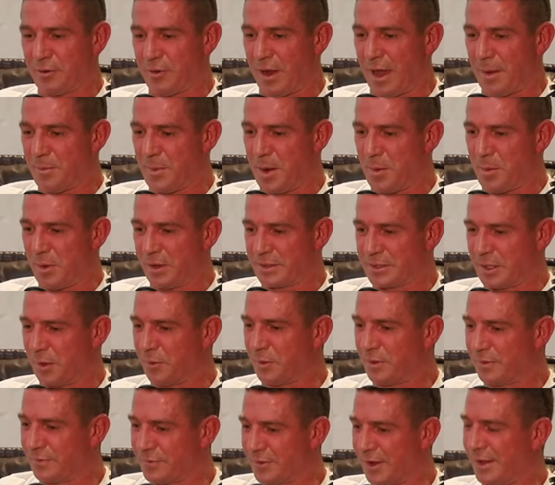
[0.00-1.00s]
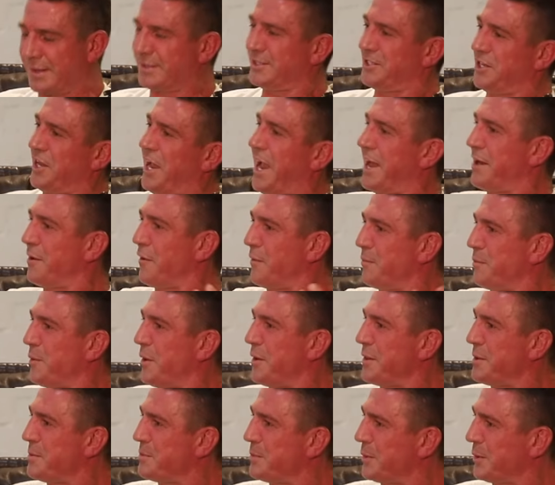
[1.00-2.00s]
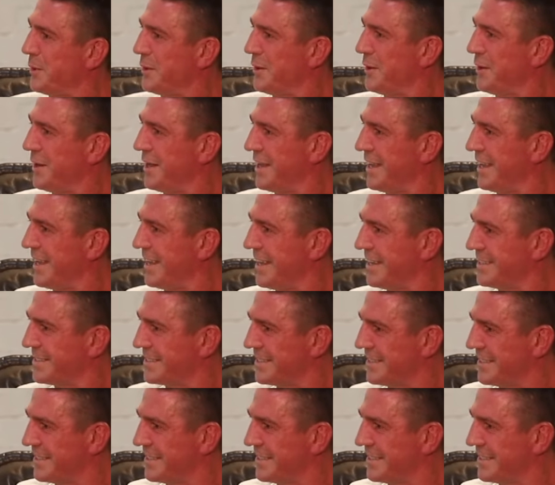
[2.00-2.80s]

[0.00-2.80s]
great memory because I would have got cheered off by the boys,